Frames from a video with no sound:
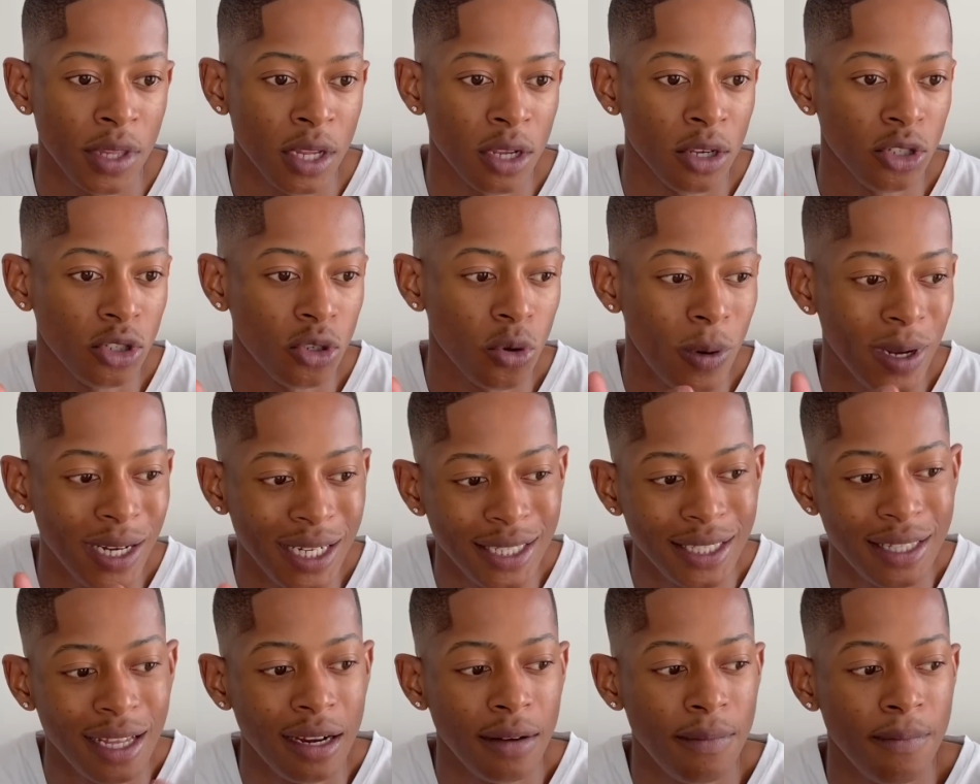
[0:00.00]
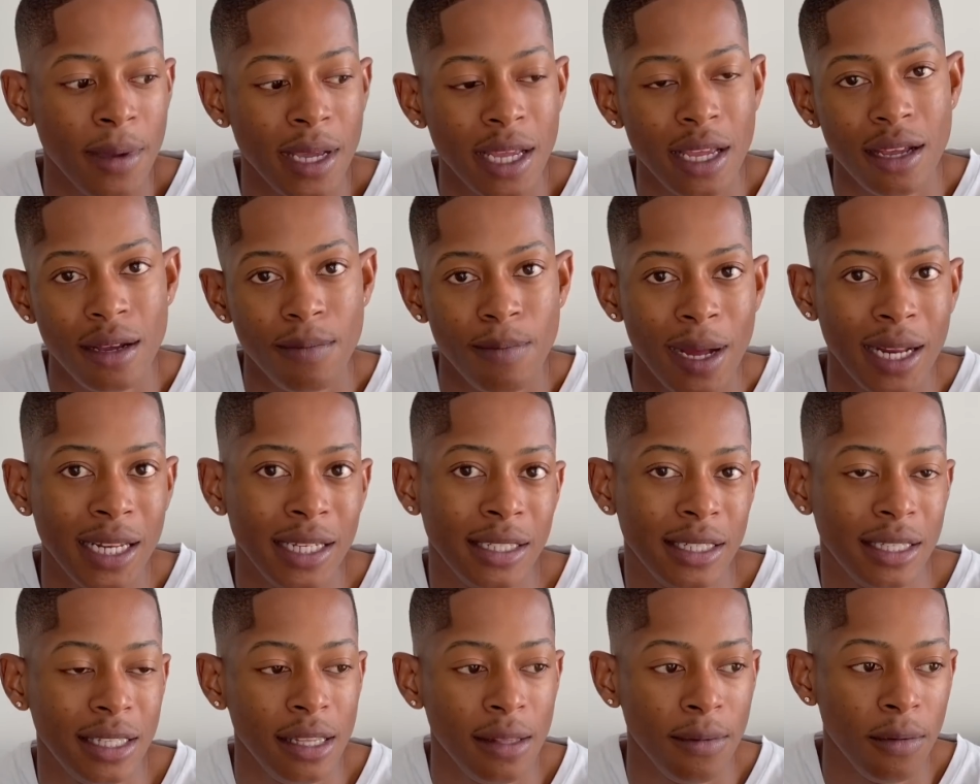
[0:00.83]
So when I started making money,
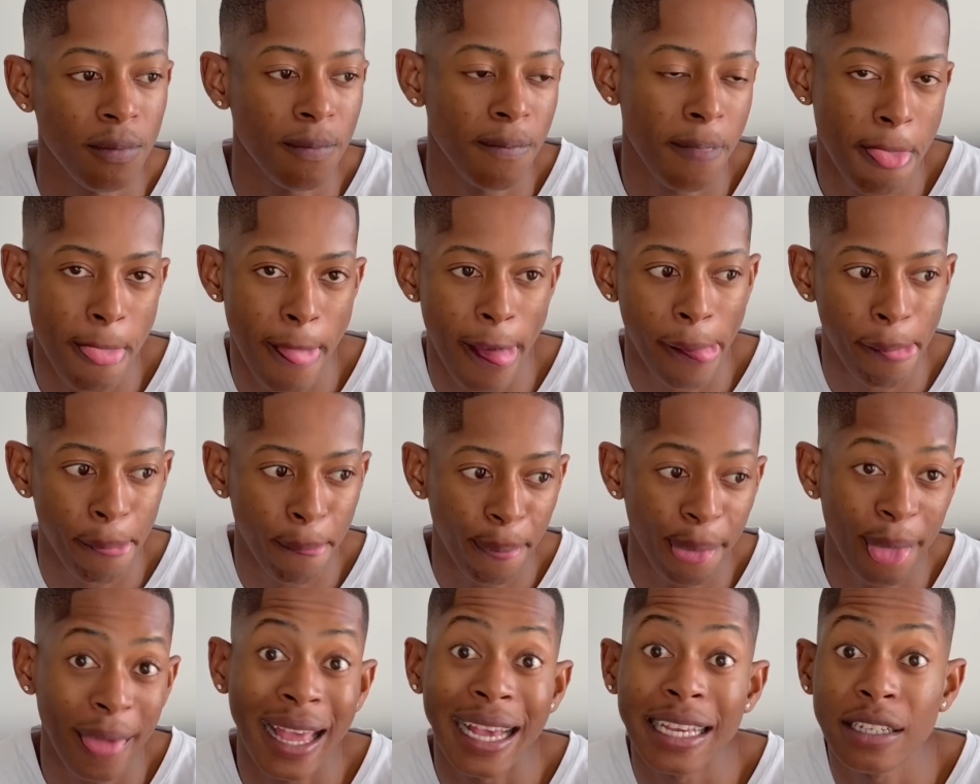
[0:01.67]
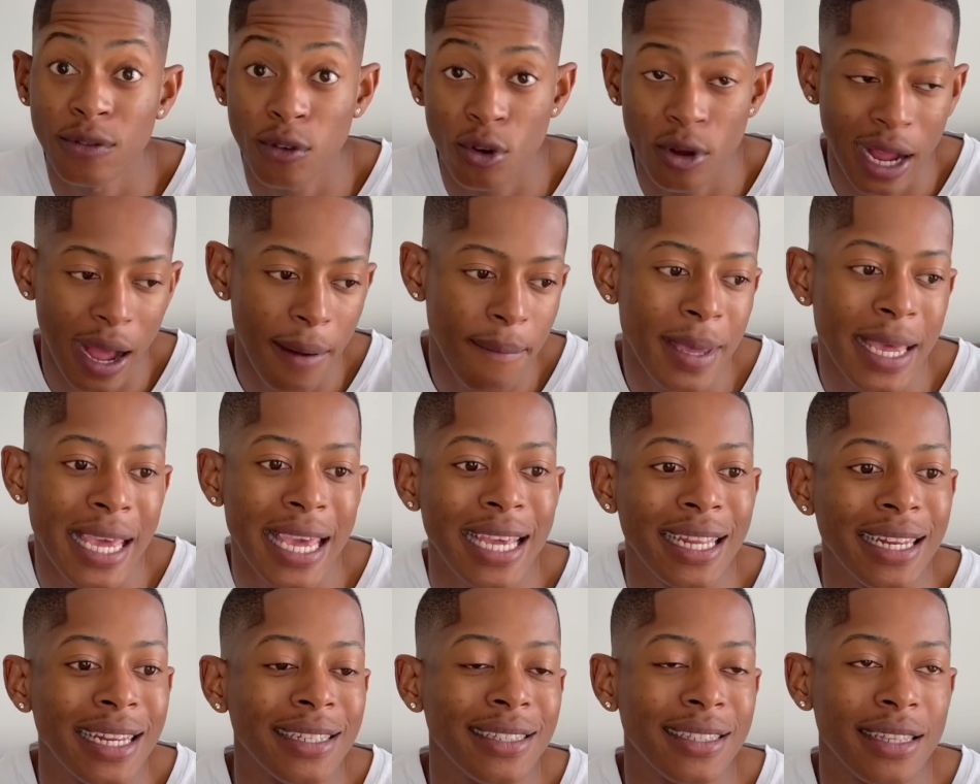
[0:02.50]
seeing cash flow coming
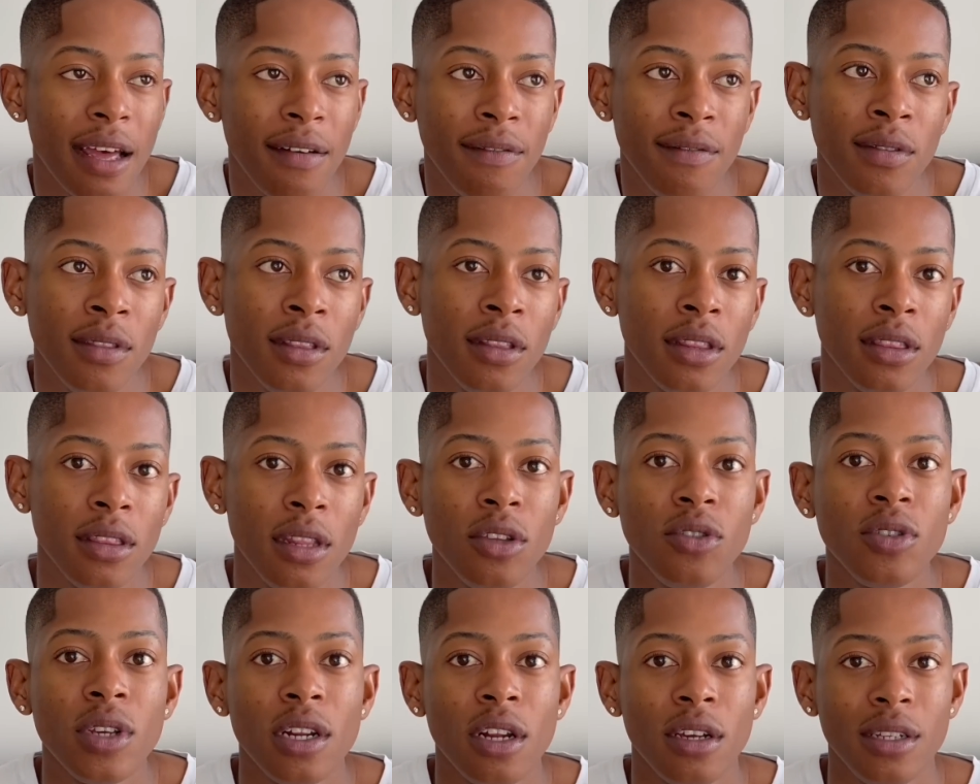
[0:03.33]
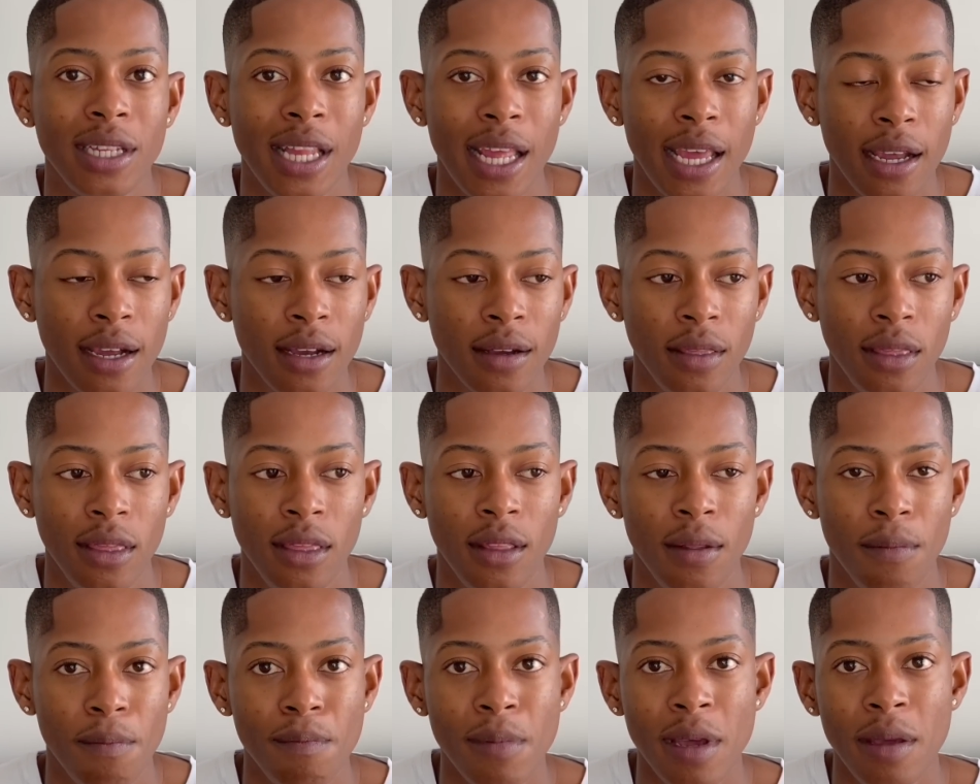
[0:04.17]
in and stuff, that's when I was like,
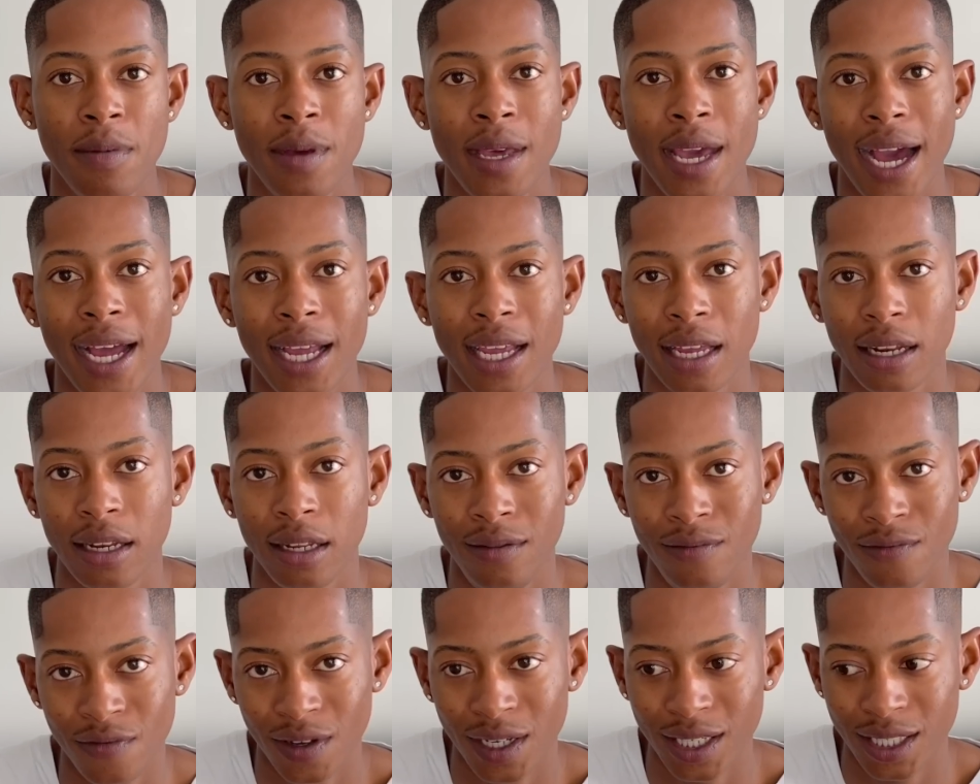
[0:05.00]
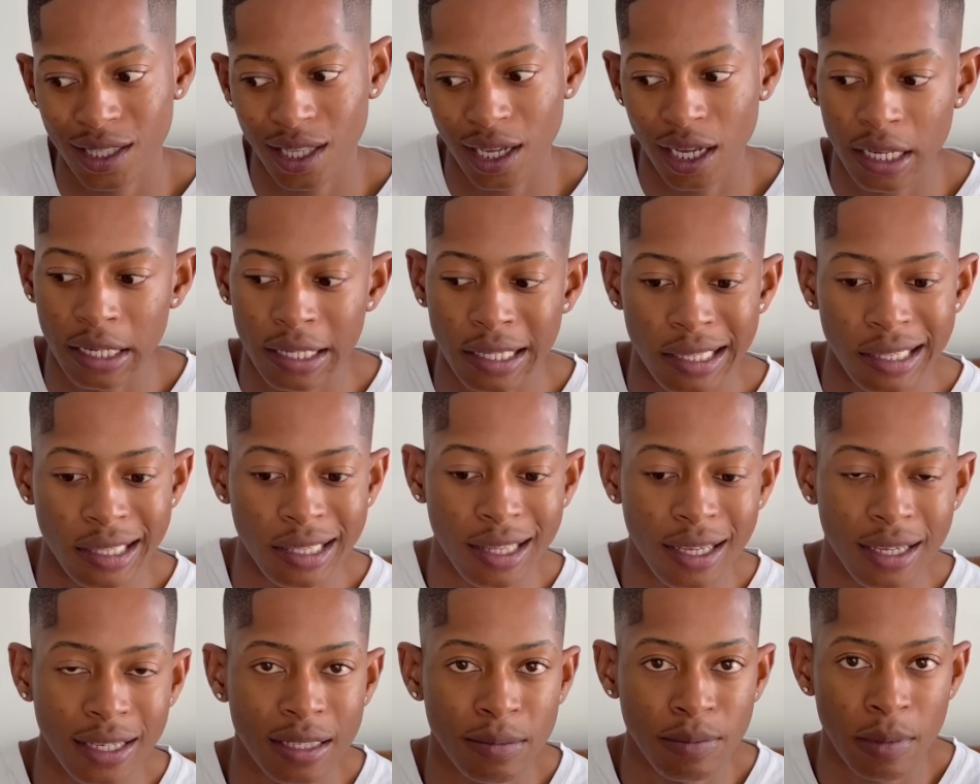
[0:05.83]
maybe I can invest in
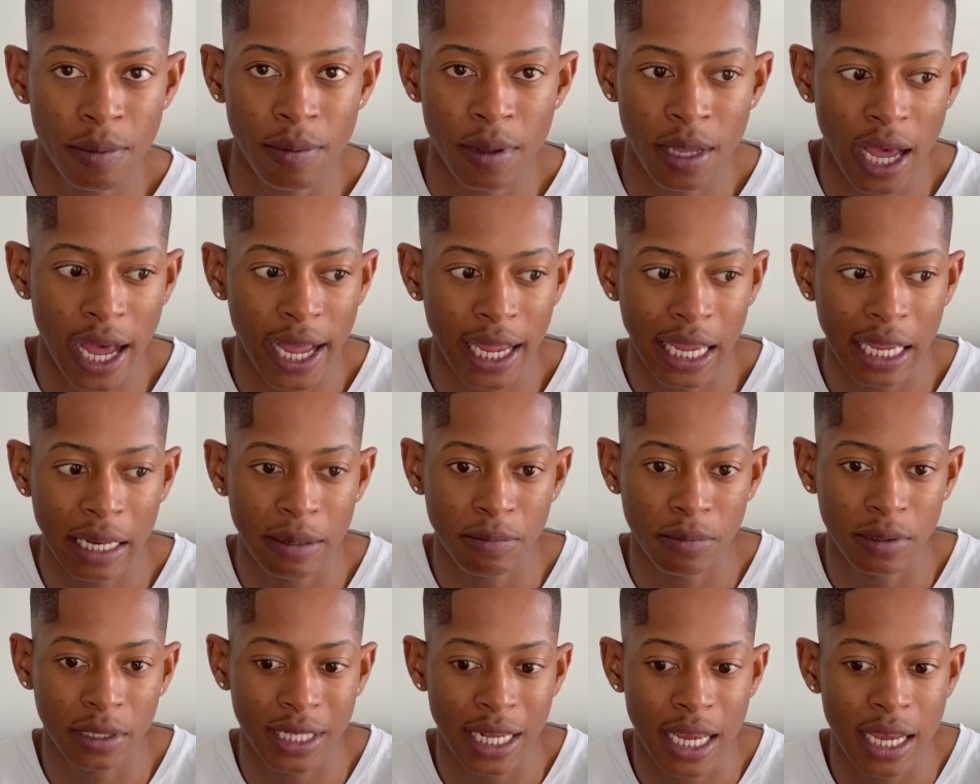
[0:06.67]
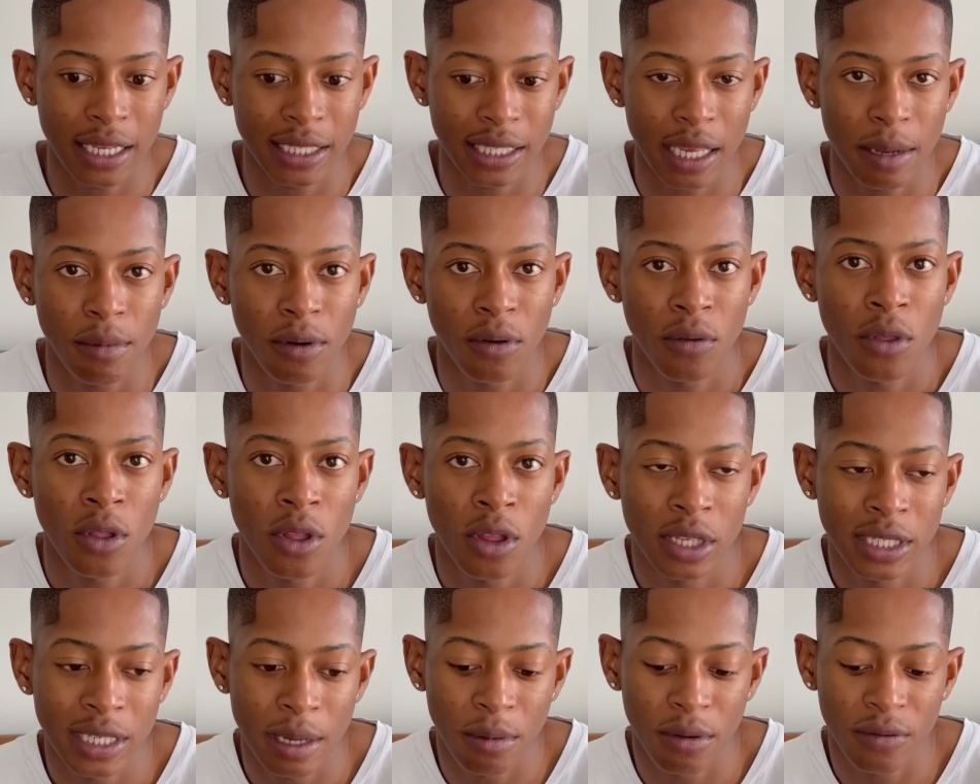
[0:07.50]
this, maybe I can take some
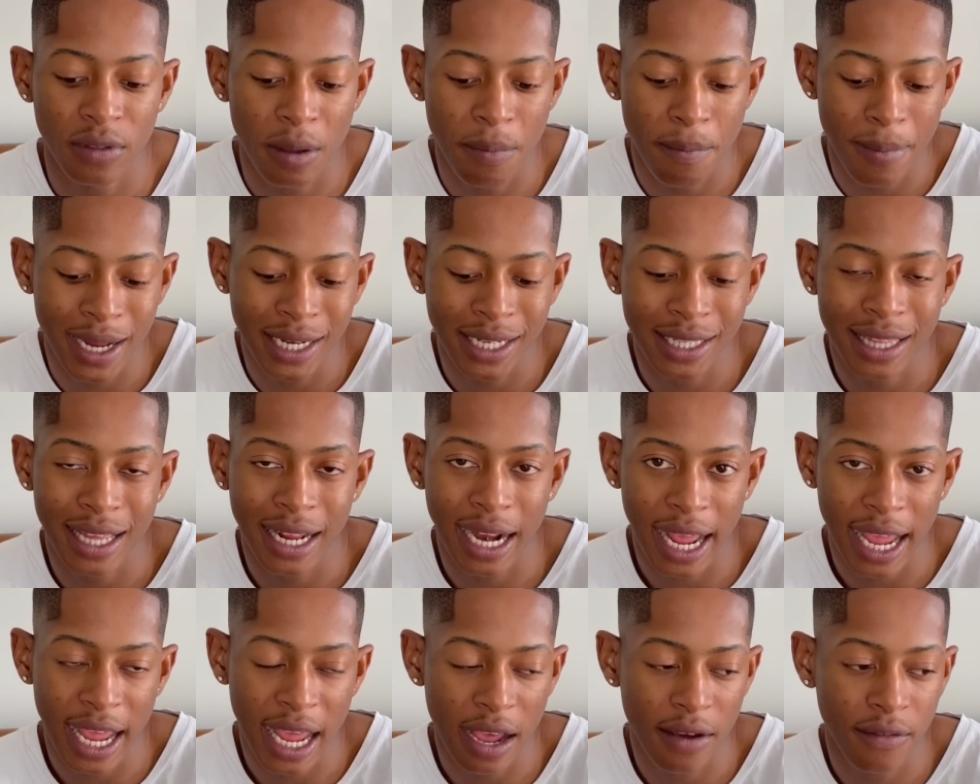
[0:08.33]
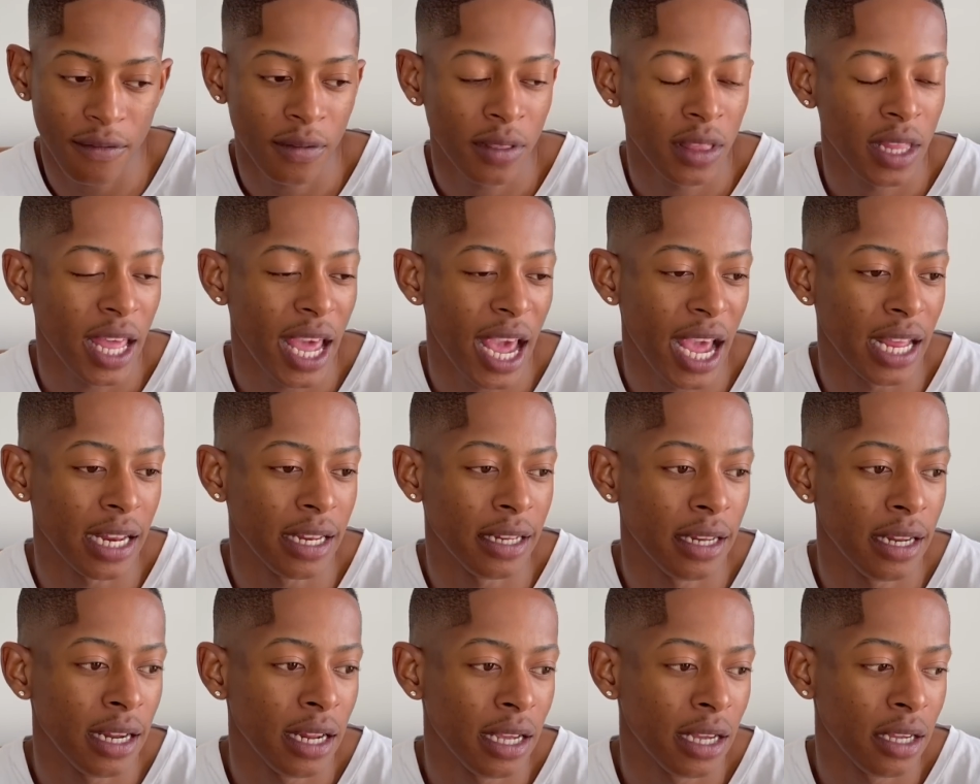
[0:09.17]
of the money that I have
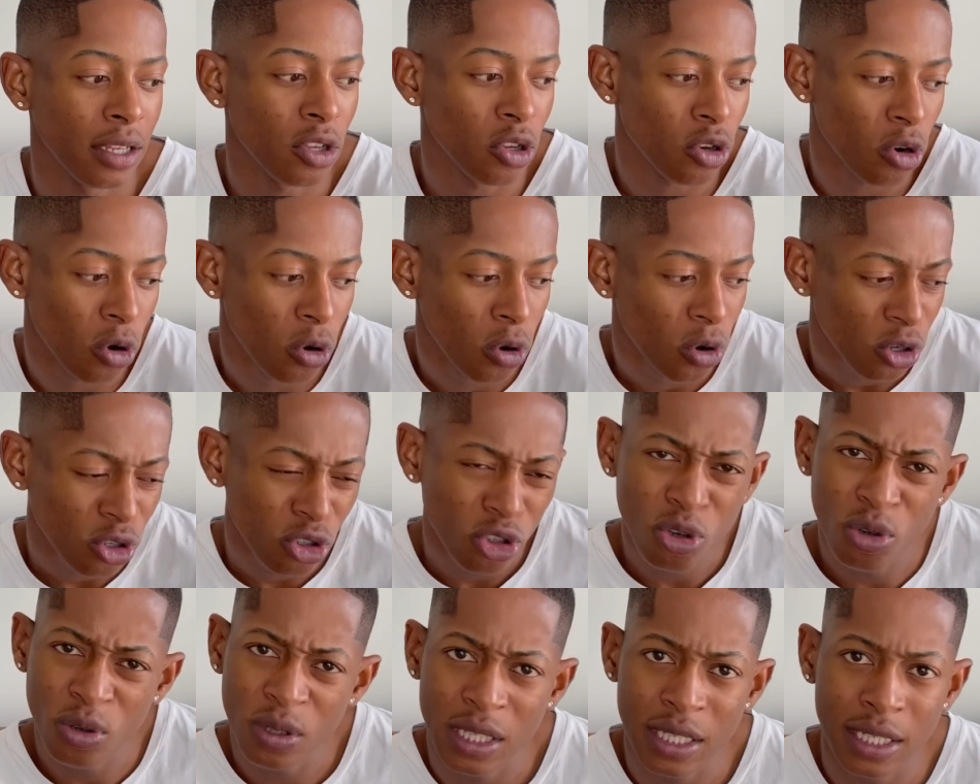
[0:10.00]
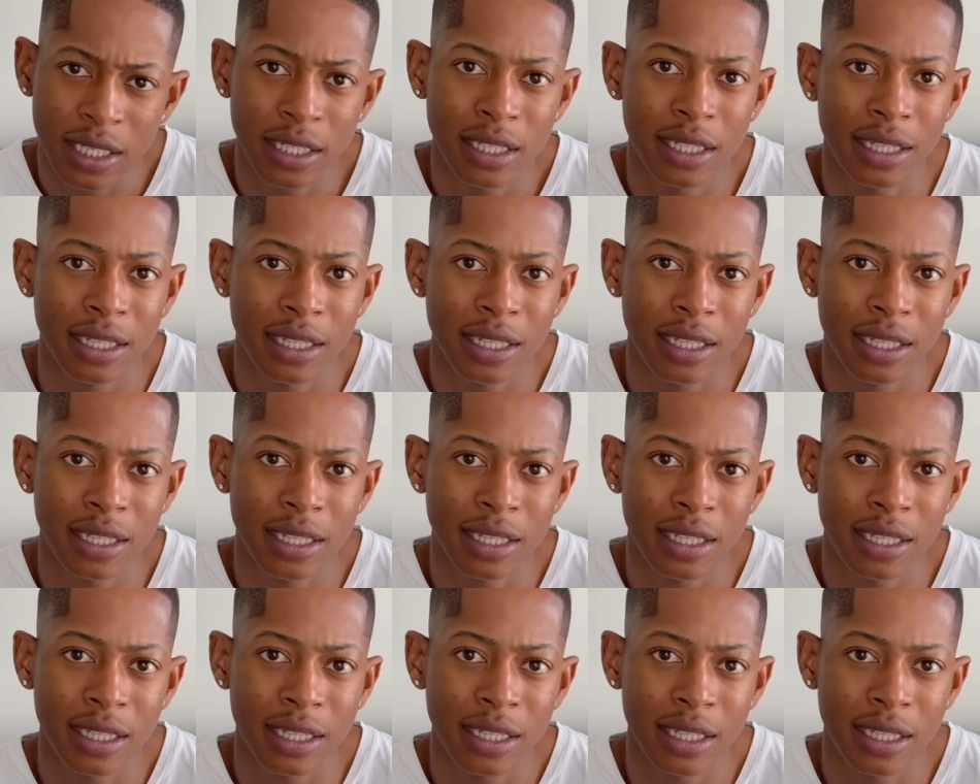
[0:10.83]
and do this.